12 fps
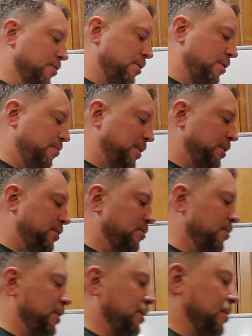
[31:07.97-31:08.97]
going to be
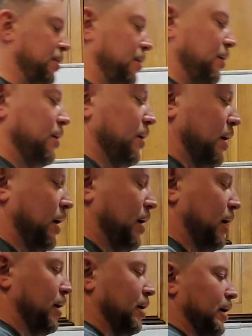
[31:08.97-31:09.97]
doing
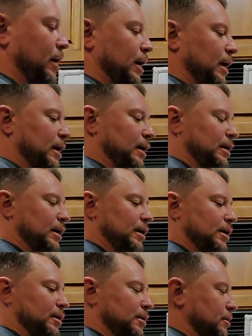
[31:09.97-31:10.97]

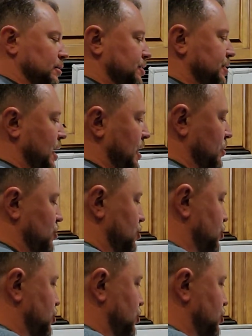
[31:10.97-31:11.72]
a stage